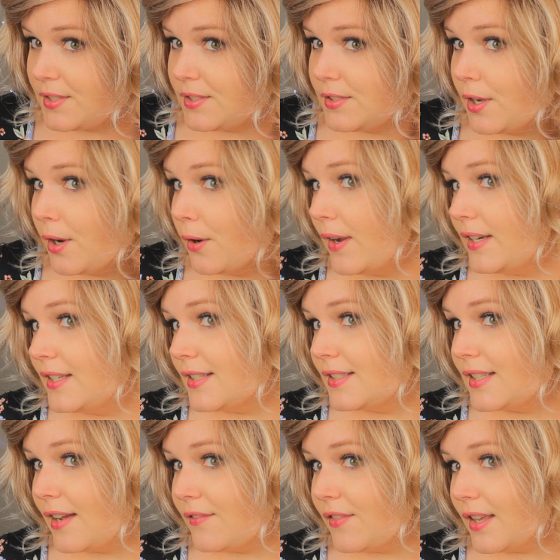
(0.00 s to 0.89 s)
so it
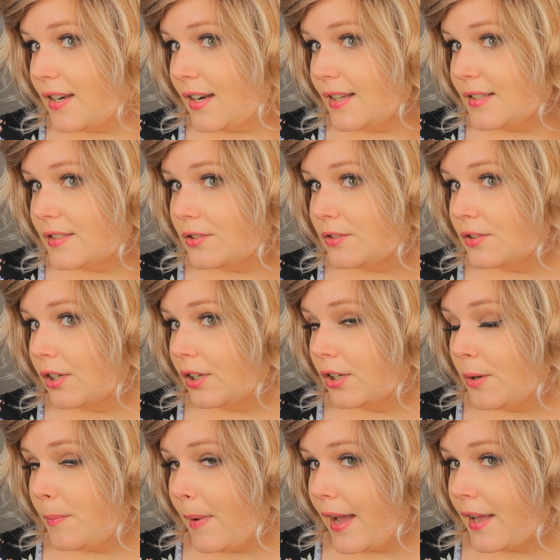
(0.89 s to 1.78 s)
does have that nice little
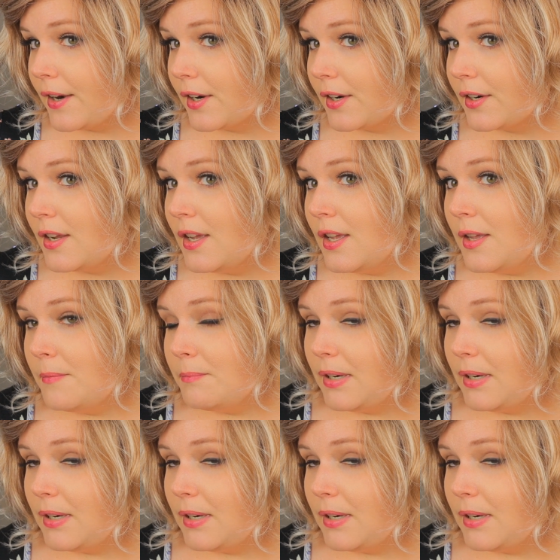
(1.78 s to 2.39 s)
curl pattern,